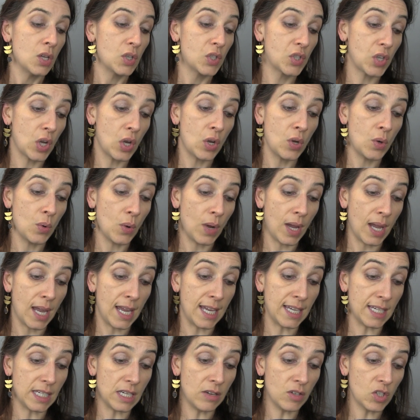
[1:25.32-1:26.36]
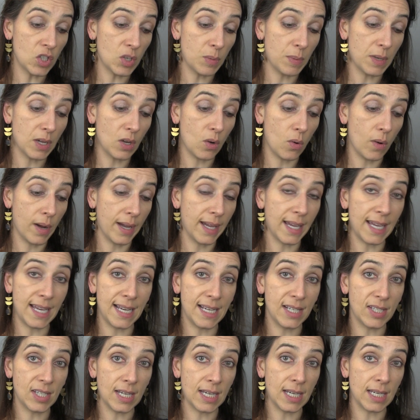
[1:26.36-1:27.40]
So it used to be quite
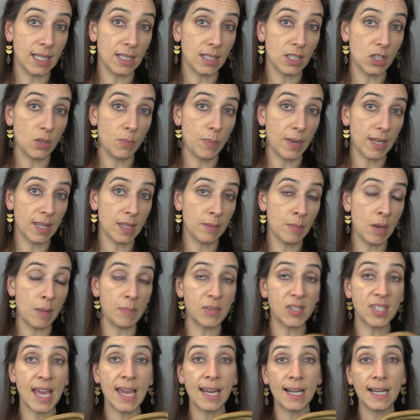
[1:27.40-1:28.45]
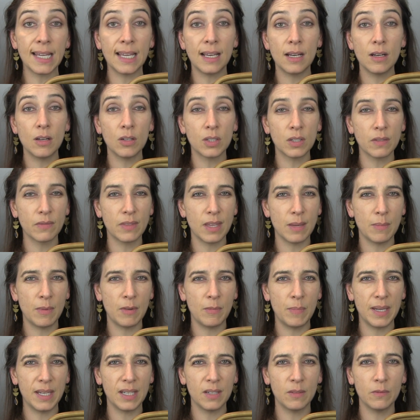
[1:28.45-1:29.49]
easy to pick them up. Sadly, a lot of them
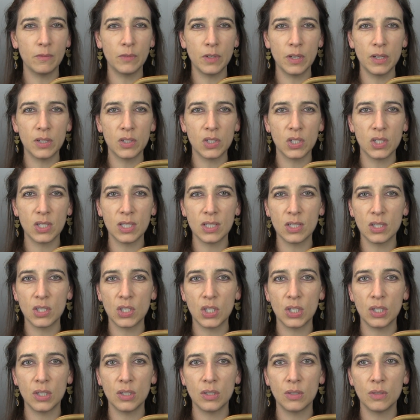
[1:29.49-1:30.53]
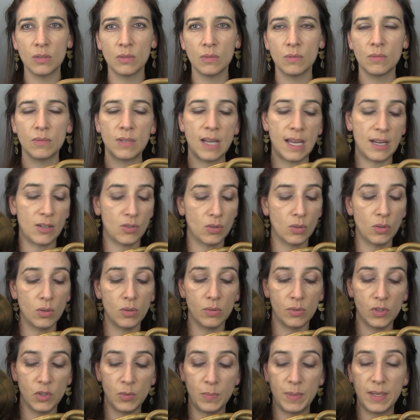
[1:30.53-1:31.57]
have been converted into natural
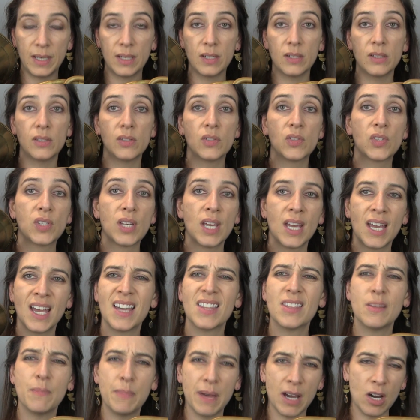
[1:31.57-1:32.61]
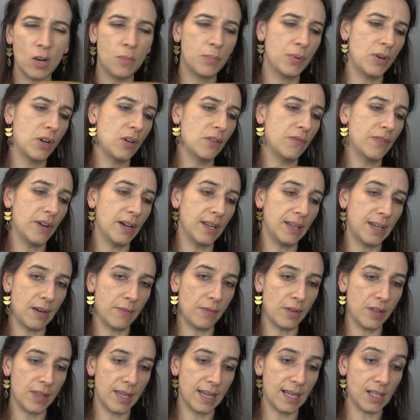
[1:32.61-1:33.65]
horns because the bell profile and
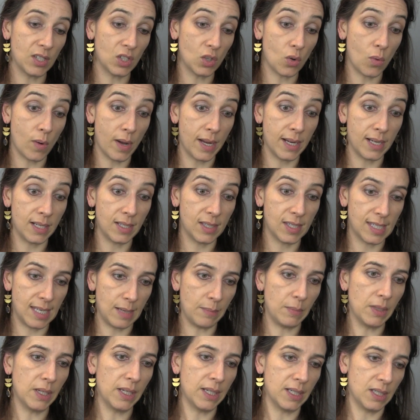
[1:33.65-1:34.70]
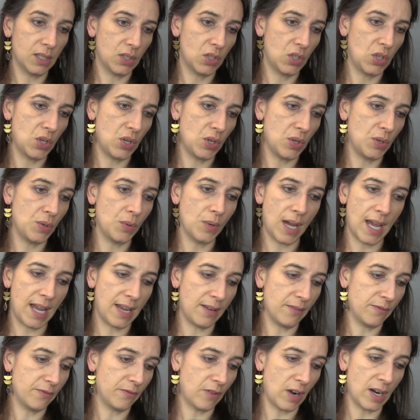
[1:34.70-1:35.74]
everything is quite similar to
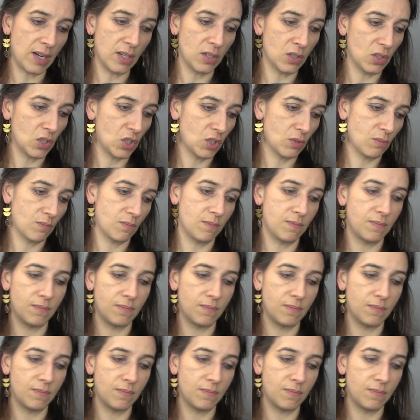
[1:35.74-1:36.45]
a French